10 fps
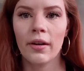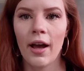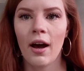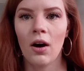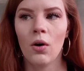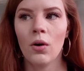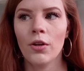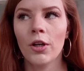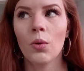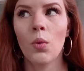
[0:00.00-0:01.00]
Now,
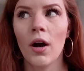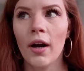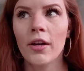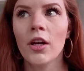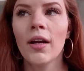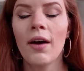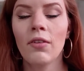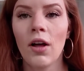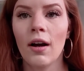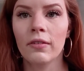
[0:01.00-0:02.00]
your work, you're going to have
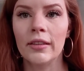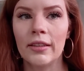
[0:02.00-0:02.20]
a lot of free